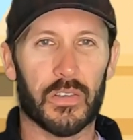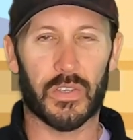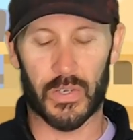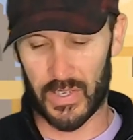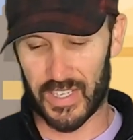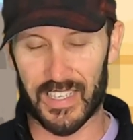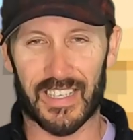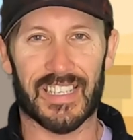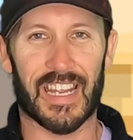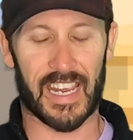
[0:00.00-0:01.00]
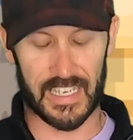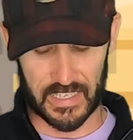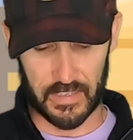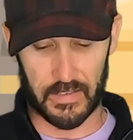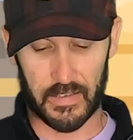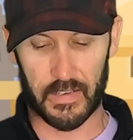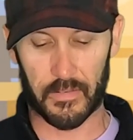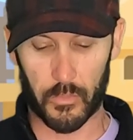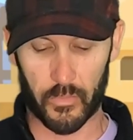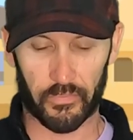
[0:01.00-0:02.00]
dirt in his hands,
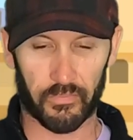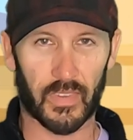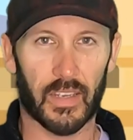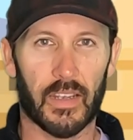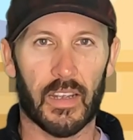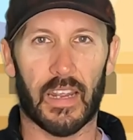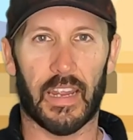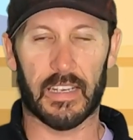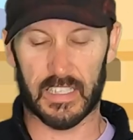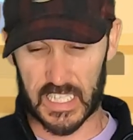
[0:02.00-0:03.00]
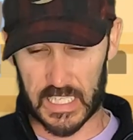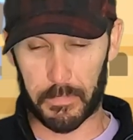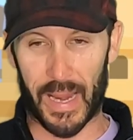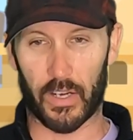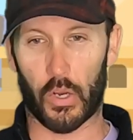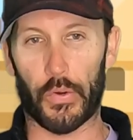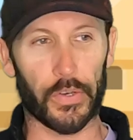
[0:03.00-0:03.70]
and spat,